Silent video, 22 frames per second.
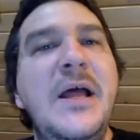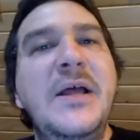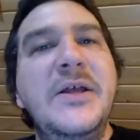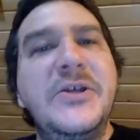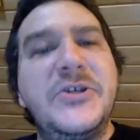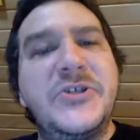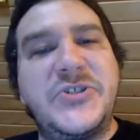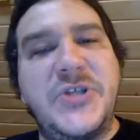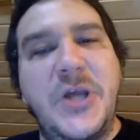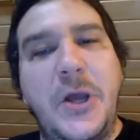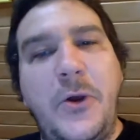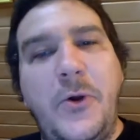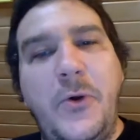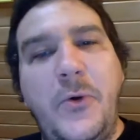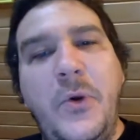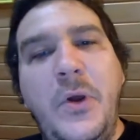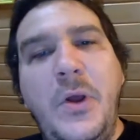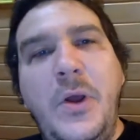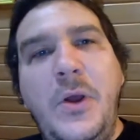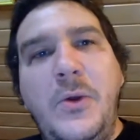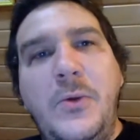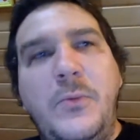
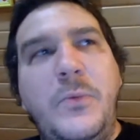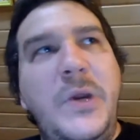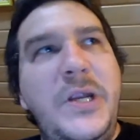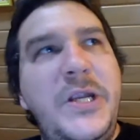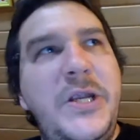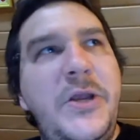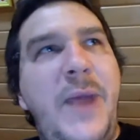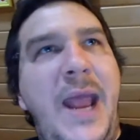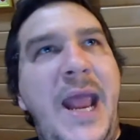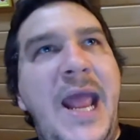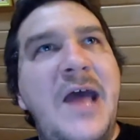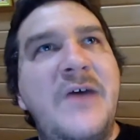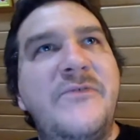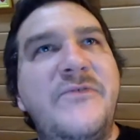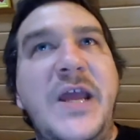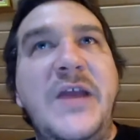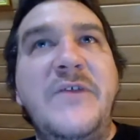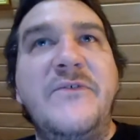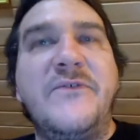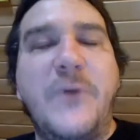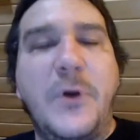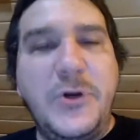So when you have
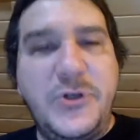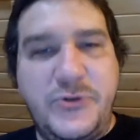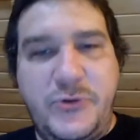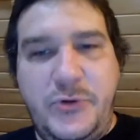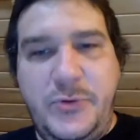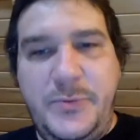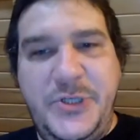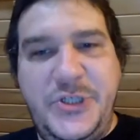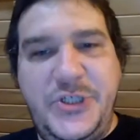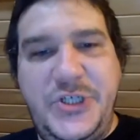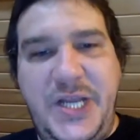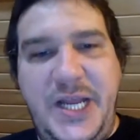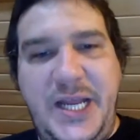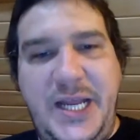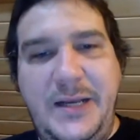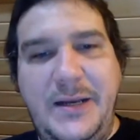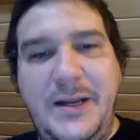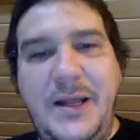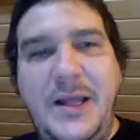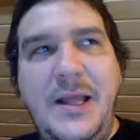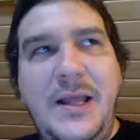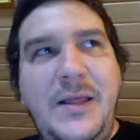a virtual
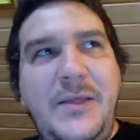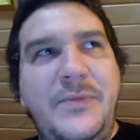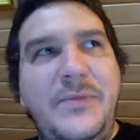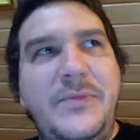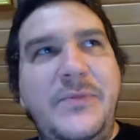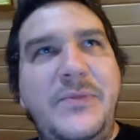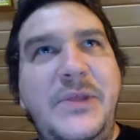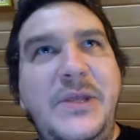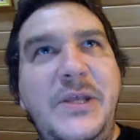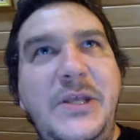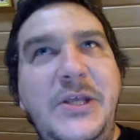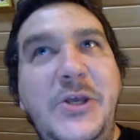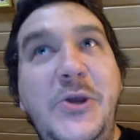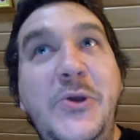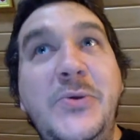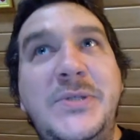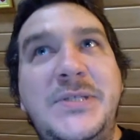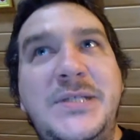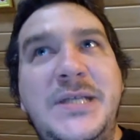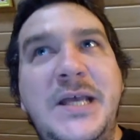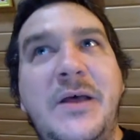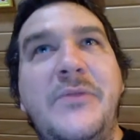machine, you
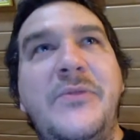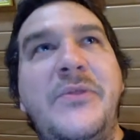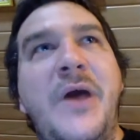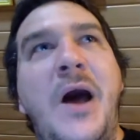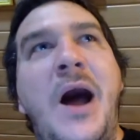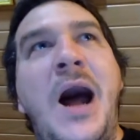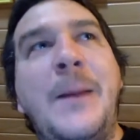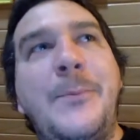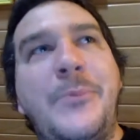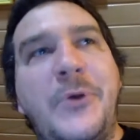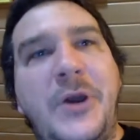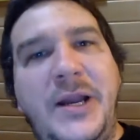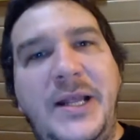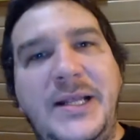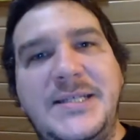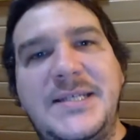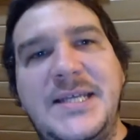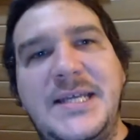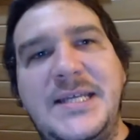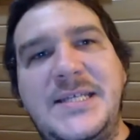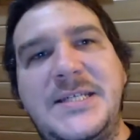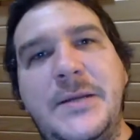tell the operating
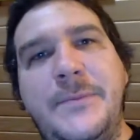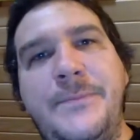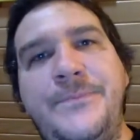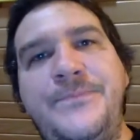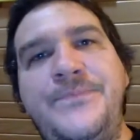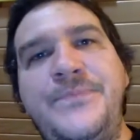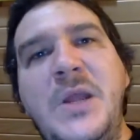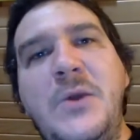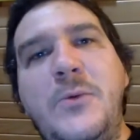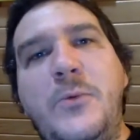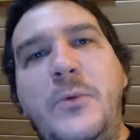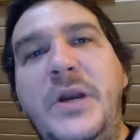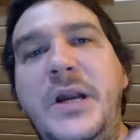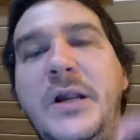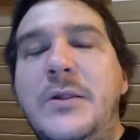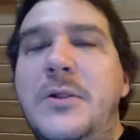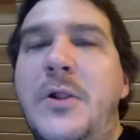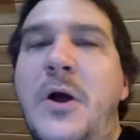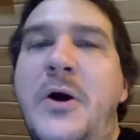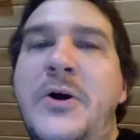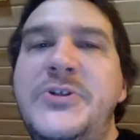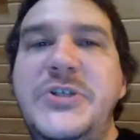system, when it
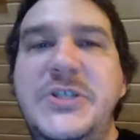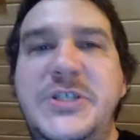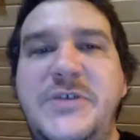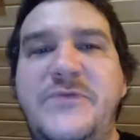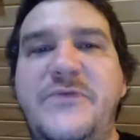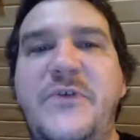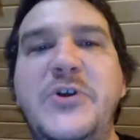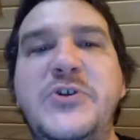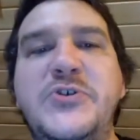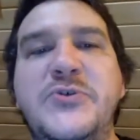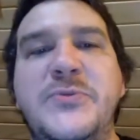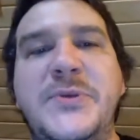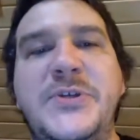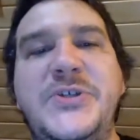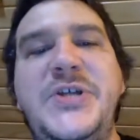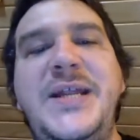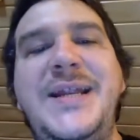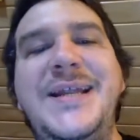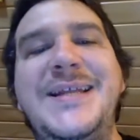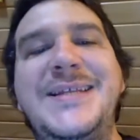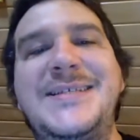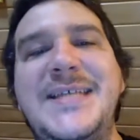launches a virtual
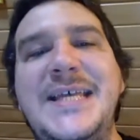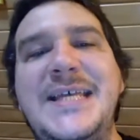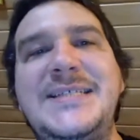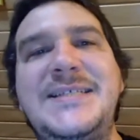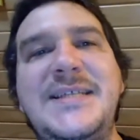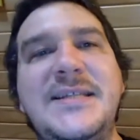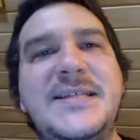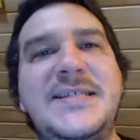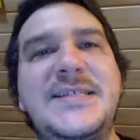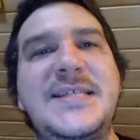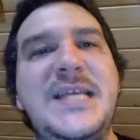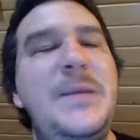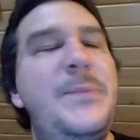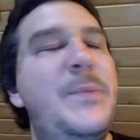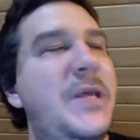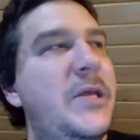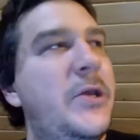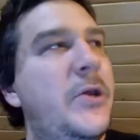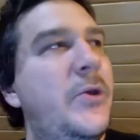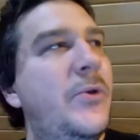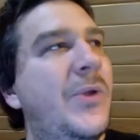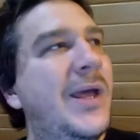machine, it says to the
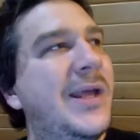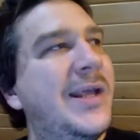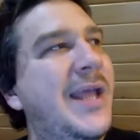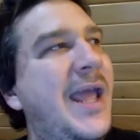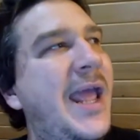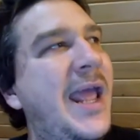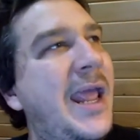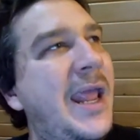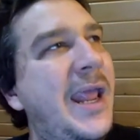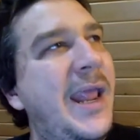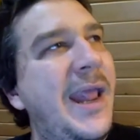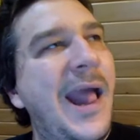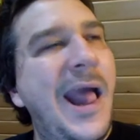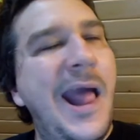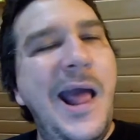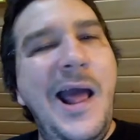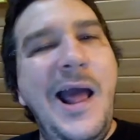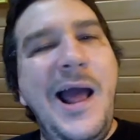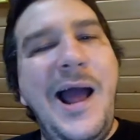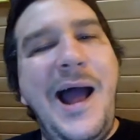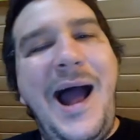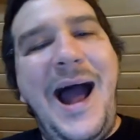CPU, hey,
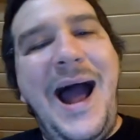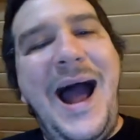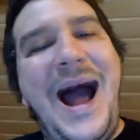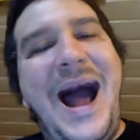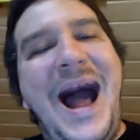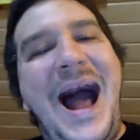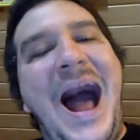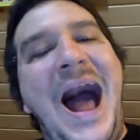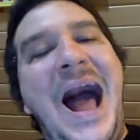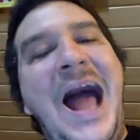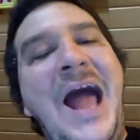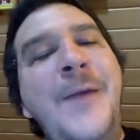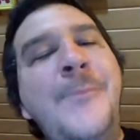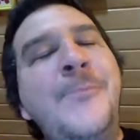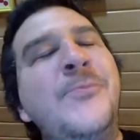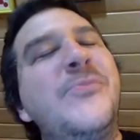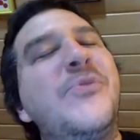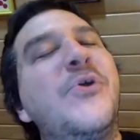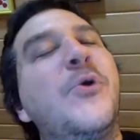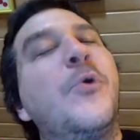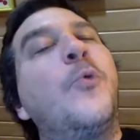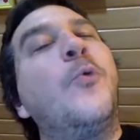I'm
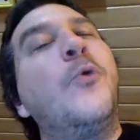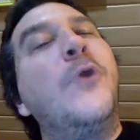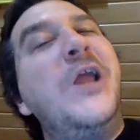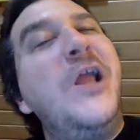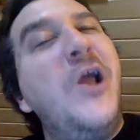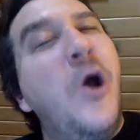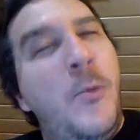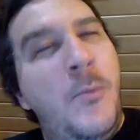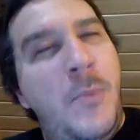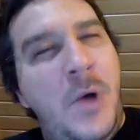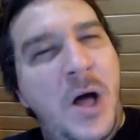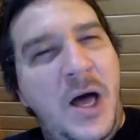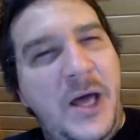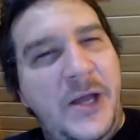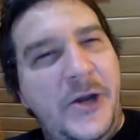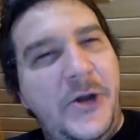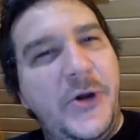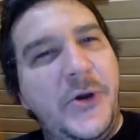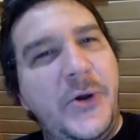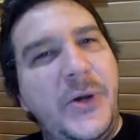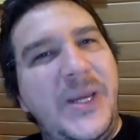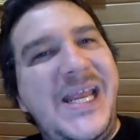the real
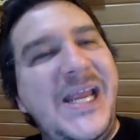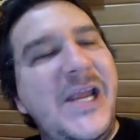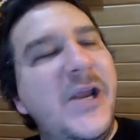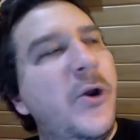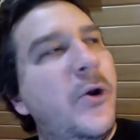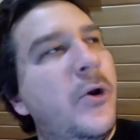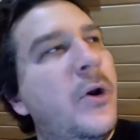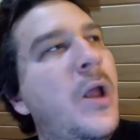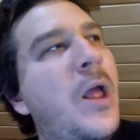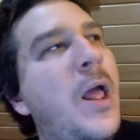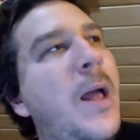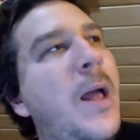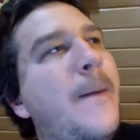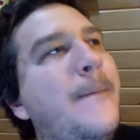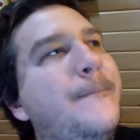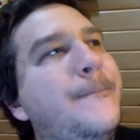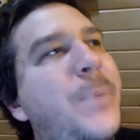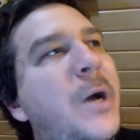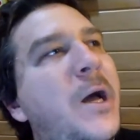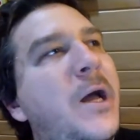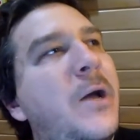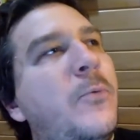monitor here,
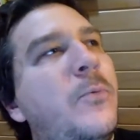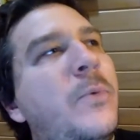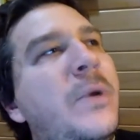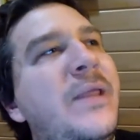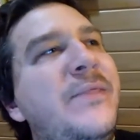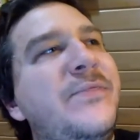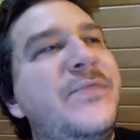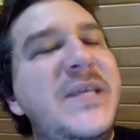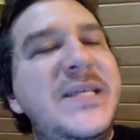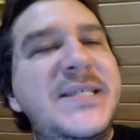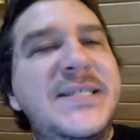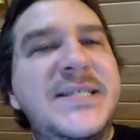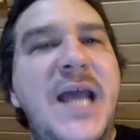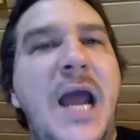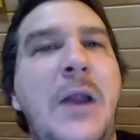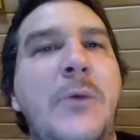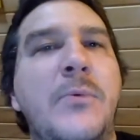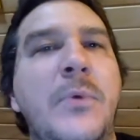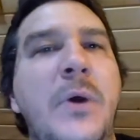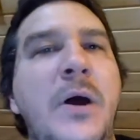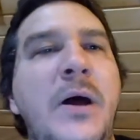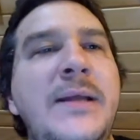but when this guy
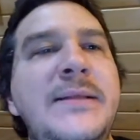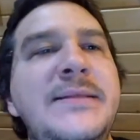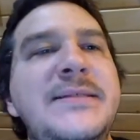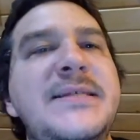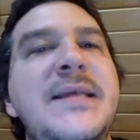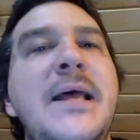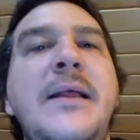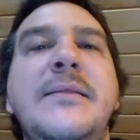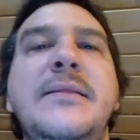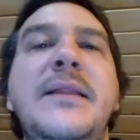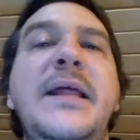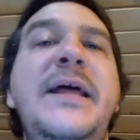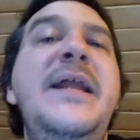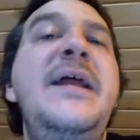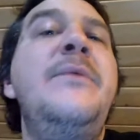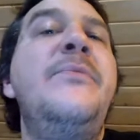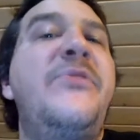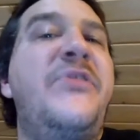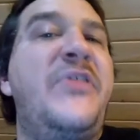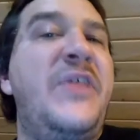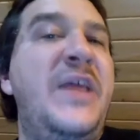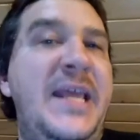runs, let
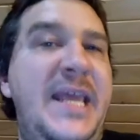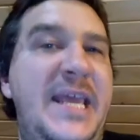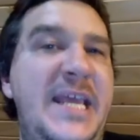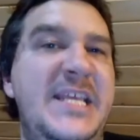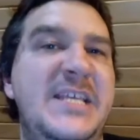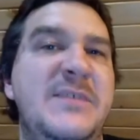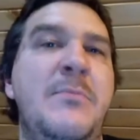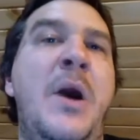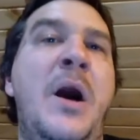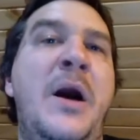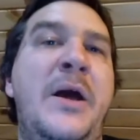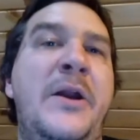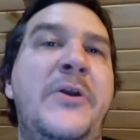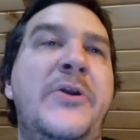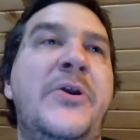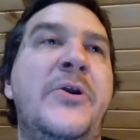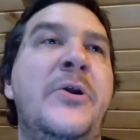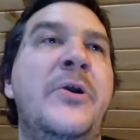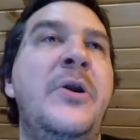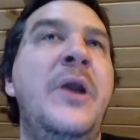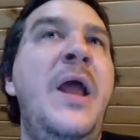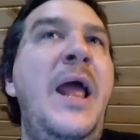him think he's
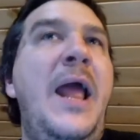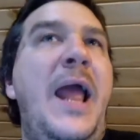monitor.